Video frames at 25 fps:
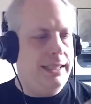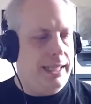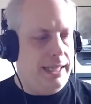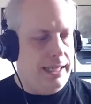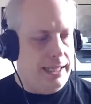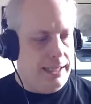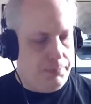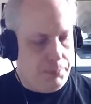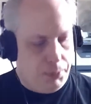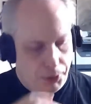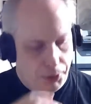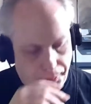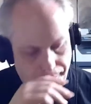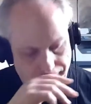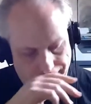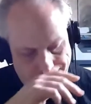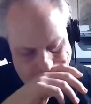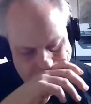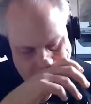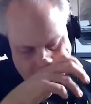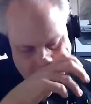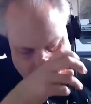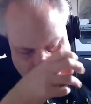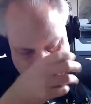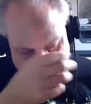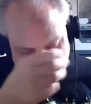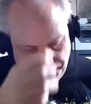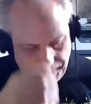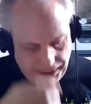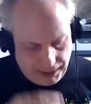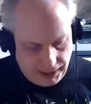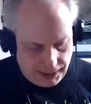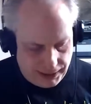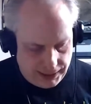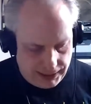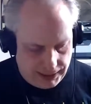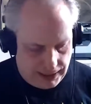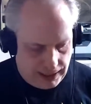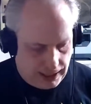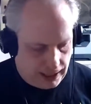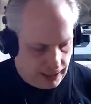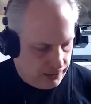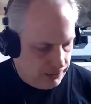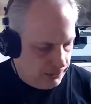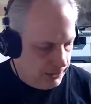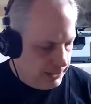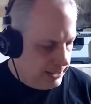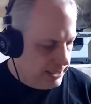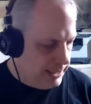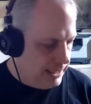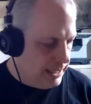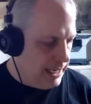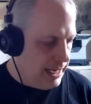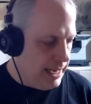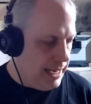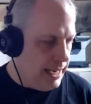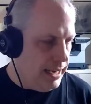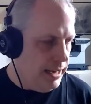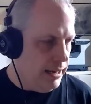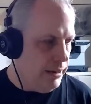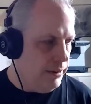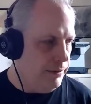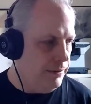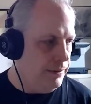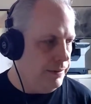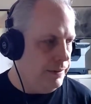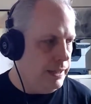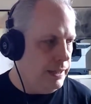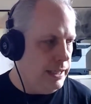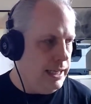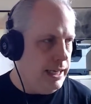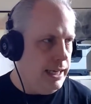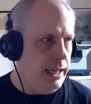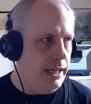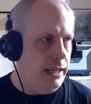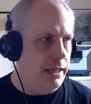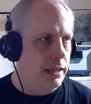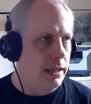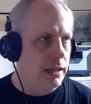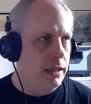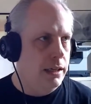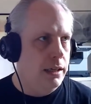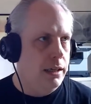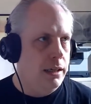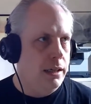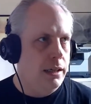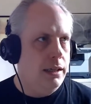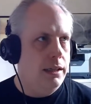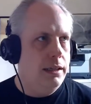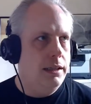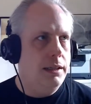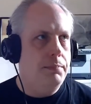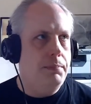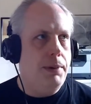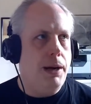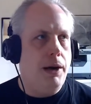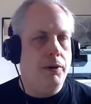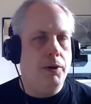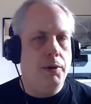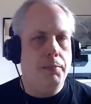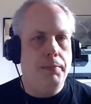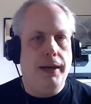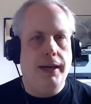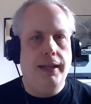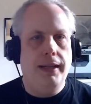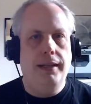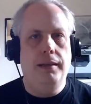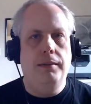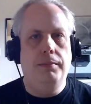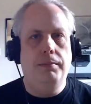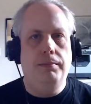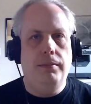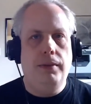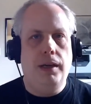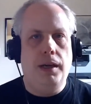that it pulled me into this is because not only did it have the the Powered by the